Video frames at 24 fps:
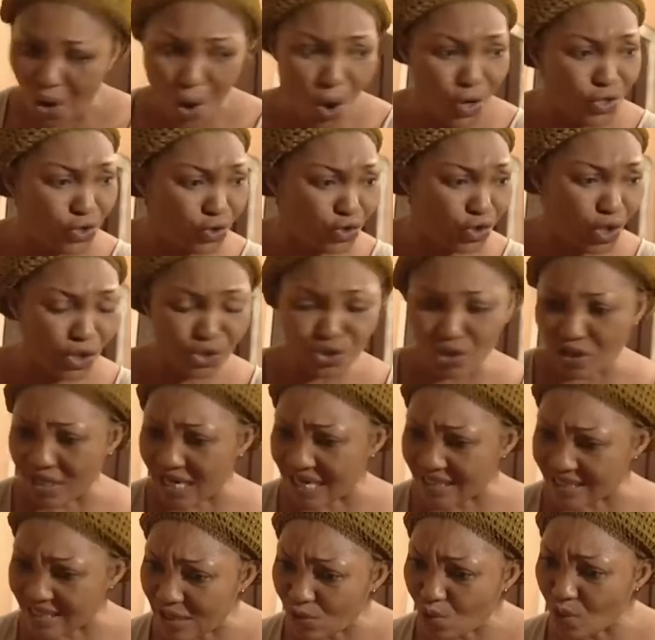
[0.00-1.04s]
or you don't
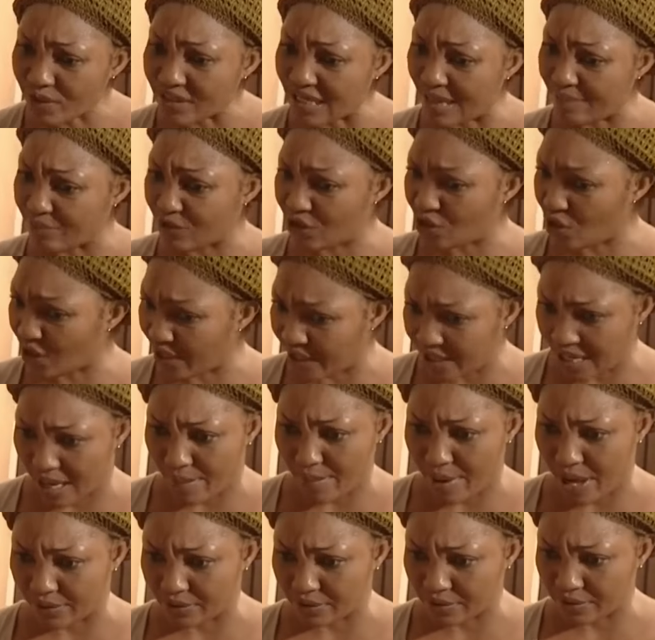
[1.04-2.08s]
understand what I'm talking
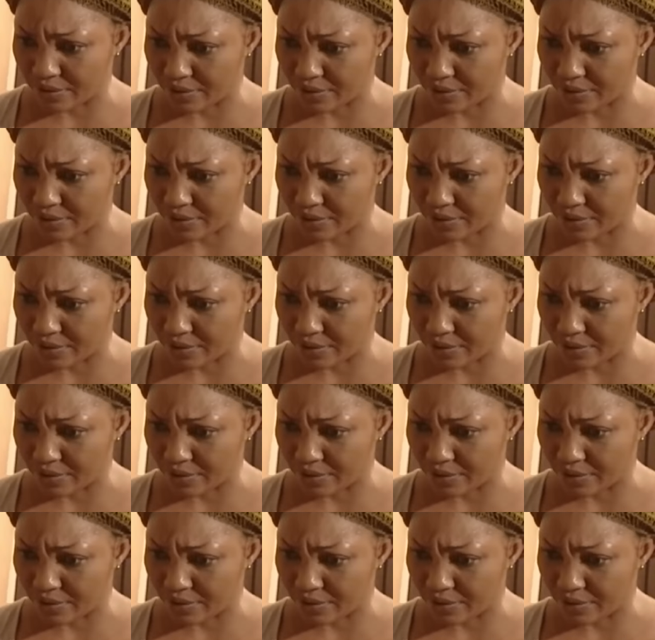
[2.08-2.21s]
about?